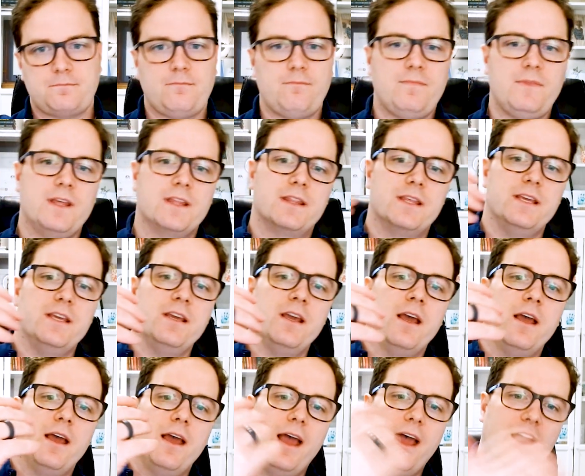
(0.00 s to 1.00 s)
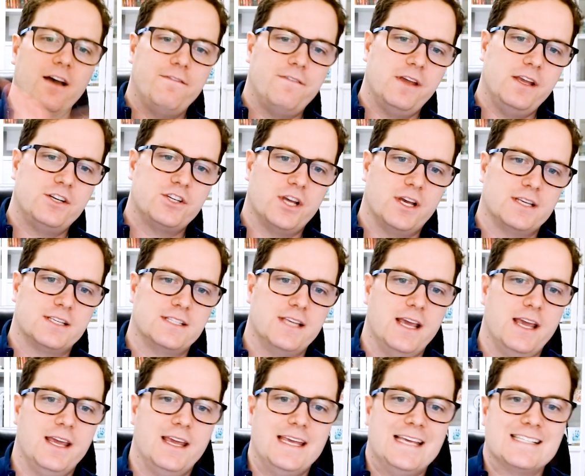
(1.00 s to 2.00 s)
The
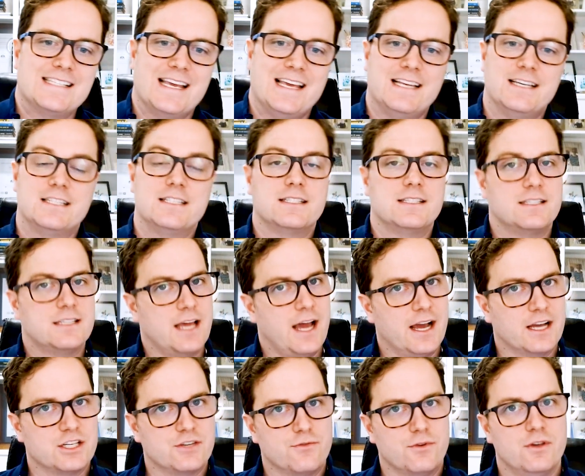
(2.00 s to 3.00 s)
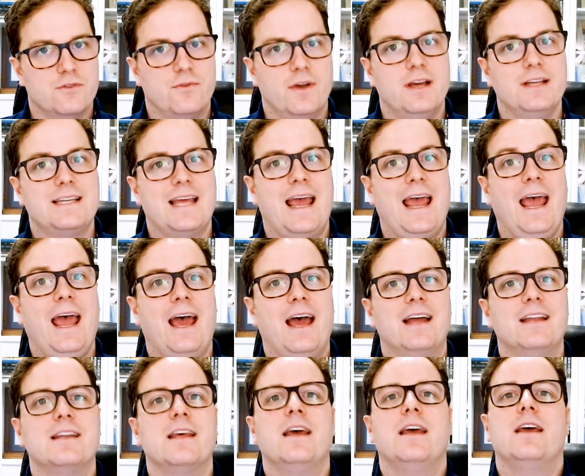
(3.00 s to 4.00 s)
FHSA is a tax-free event
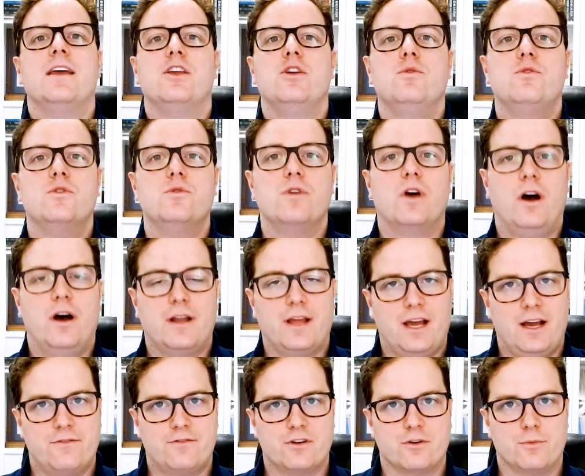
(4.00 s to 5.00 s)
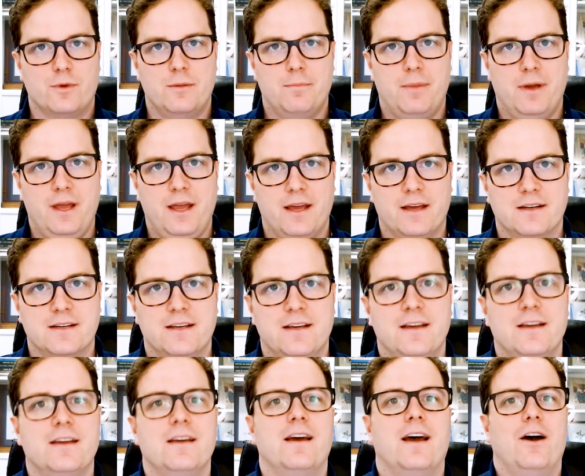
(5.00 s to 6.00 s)
and you do not have to repay it.
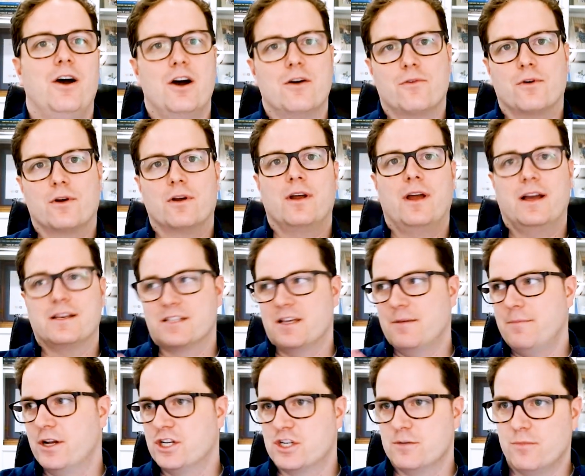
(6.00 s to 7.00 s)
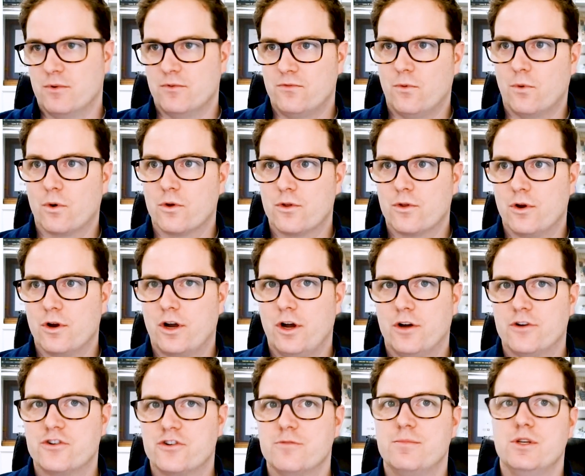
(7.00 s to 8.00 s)
However, as I mentioned before, there are
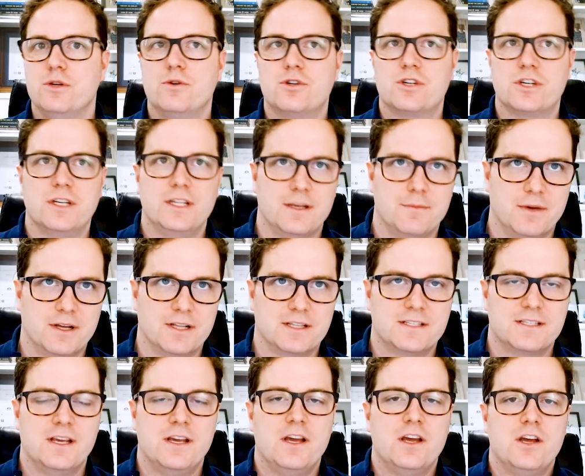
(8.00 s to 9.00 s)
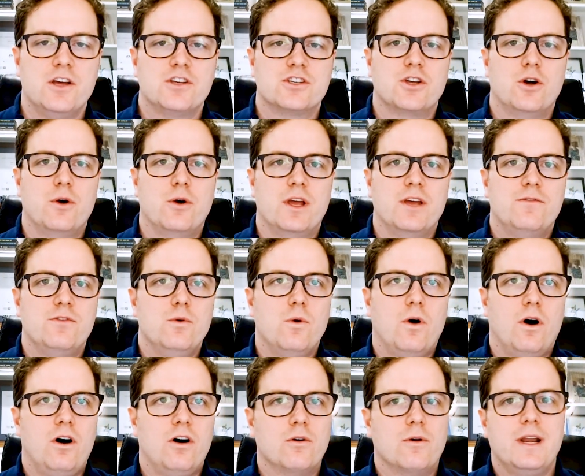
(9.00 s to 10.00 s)
contribution limits. So if you
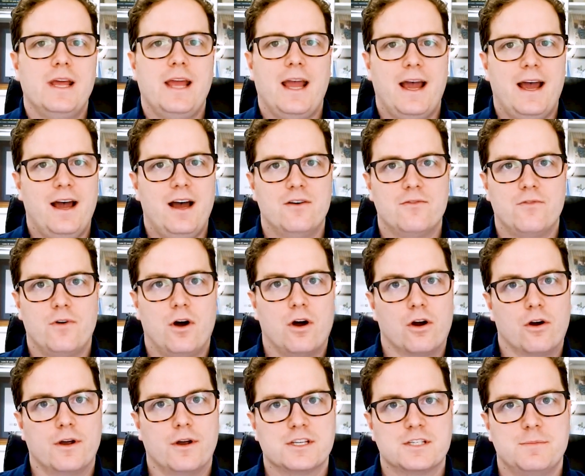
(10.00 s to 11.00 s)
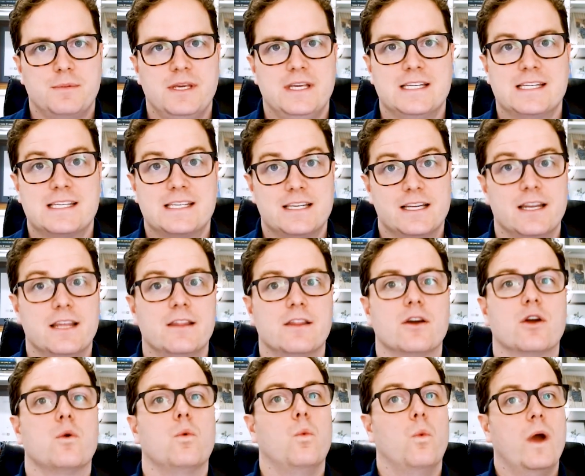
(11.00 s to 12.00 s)
already have RRSPs sitting
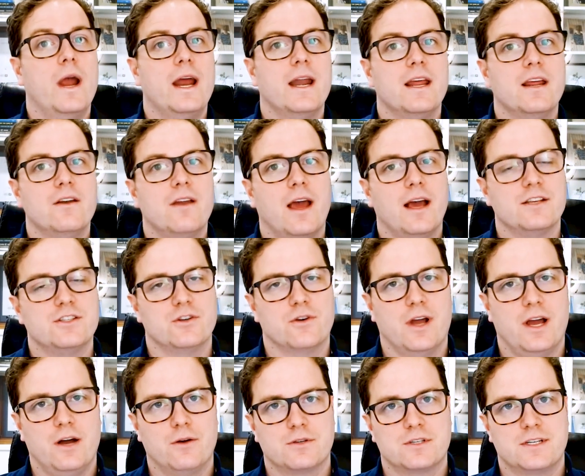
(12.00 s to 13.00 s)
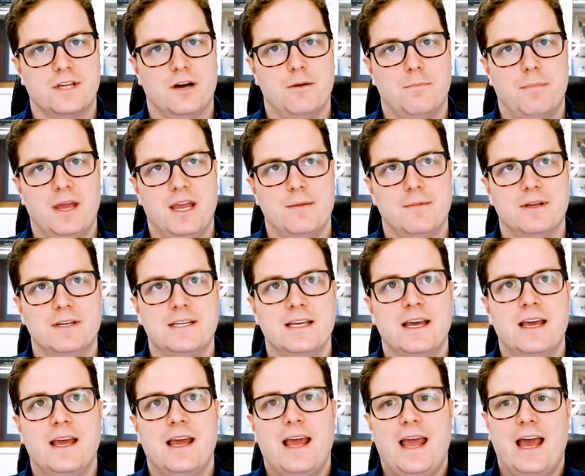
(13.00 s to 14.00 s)
there waiting as your house down payment
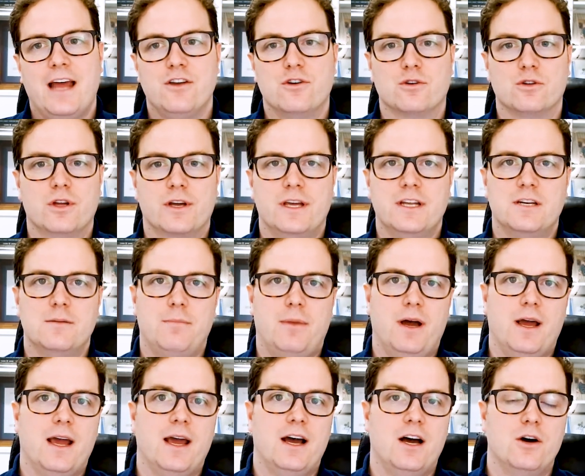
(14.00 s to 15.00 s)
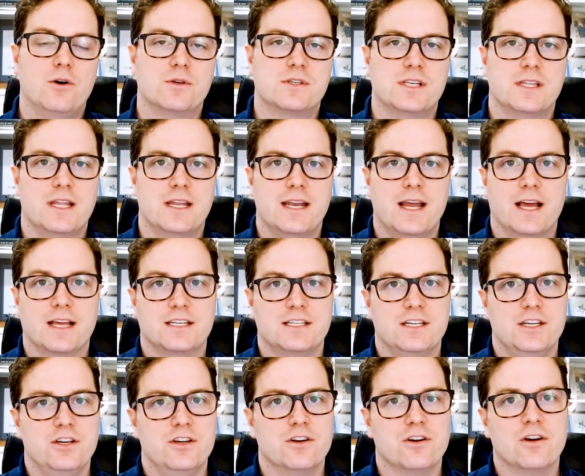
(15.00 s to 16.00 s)
and you're looking to buy a house in the next
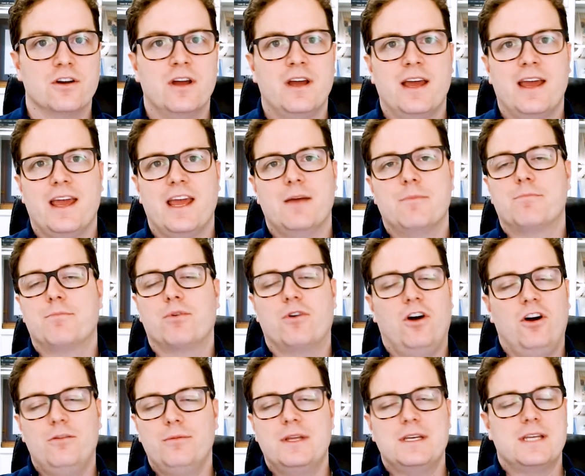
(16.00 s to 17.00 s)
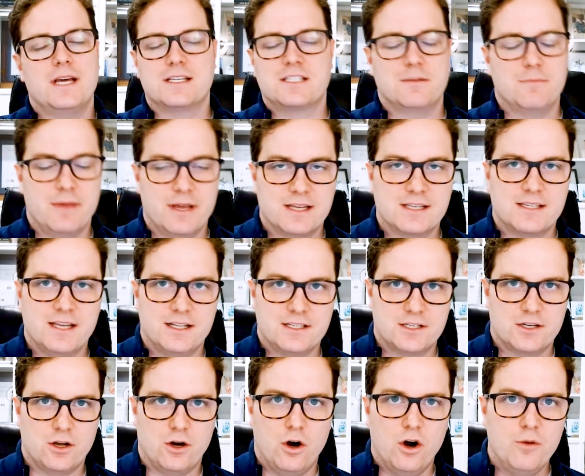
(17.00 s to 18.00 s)
year, it probably doesn't make sense
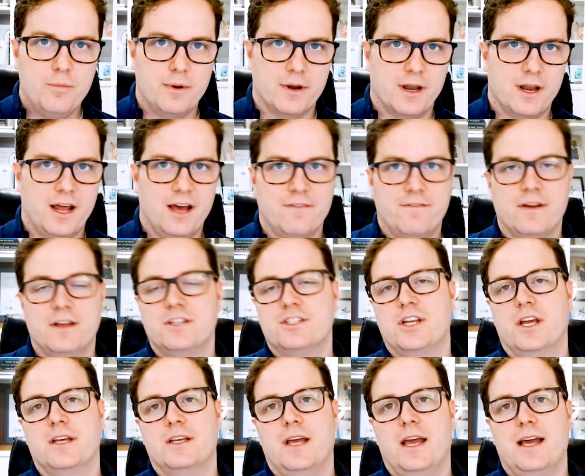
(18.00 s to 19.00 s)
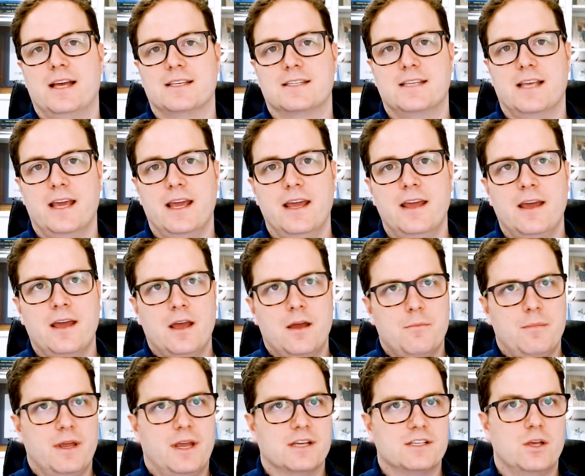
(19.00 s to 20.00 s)
to open an FHSA
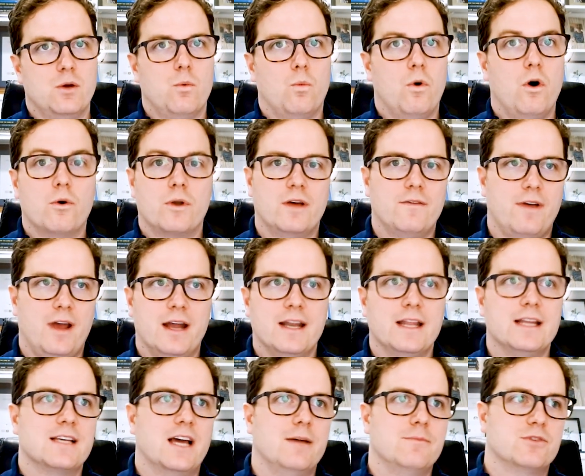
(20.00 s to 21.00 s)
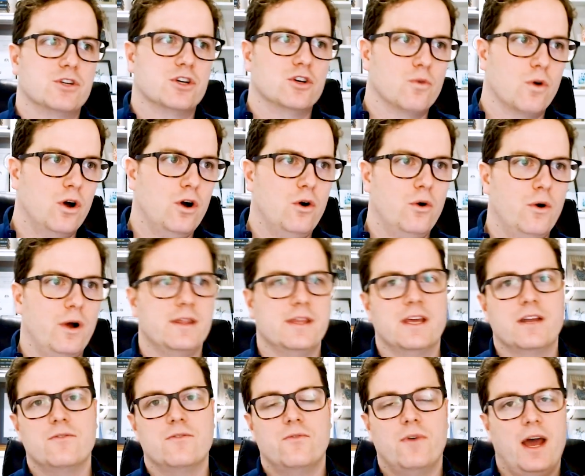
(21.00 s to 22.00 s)
because it won't have any time to grow, and
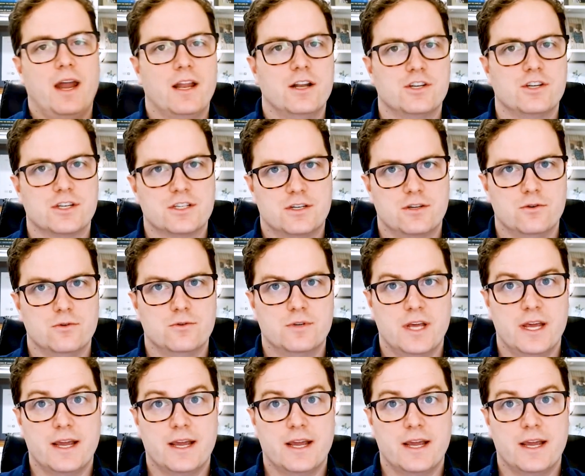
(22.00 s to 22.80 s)
the advantage is to take